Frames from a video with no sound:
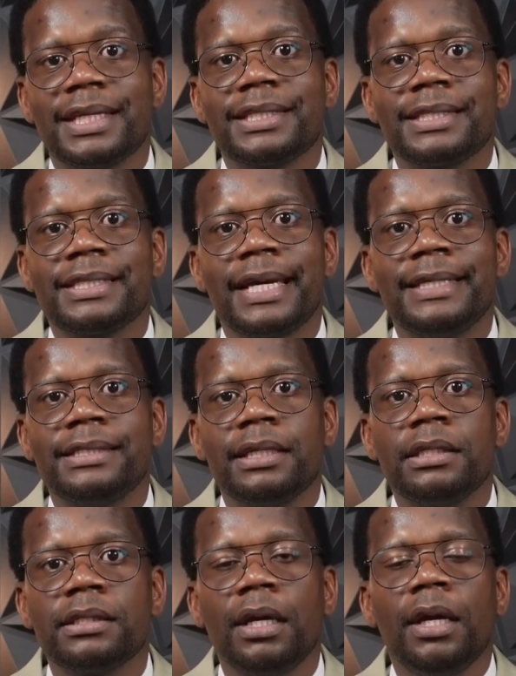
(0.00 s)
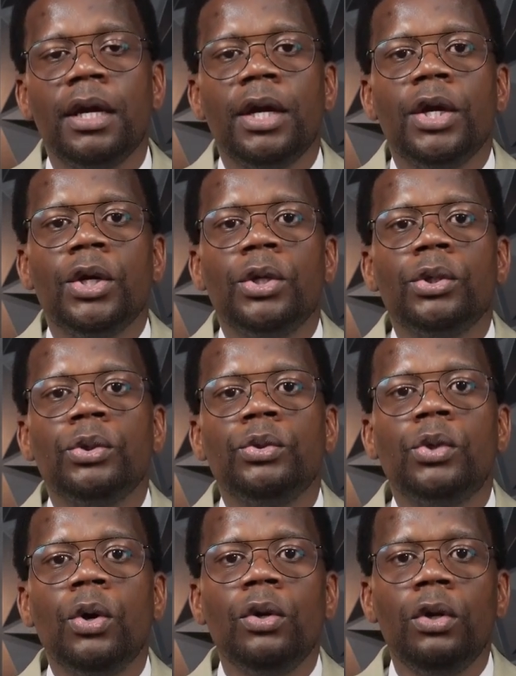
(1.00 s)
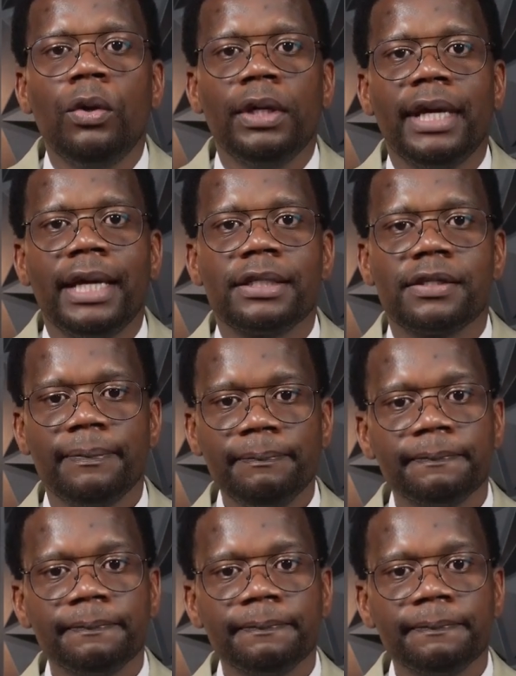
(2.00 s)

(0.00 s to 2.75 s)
exercise is don't look at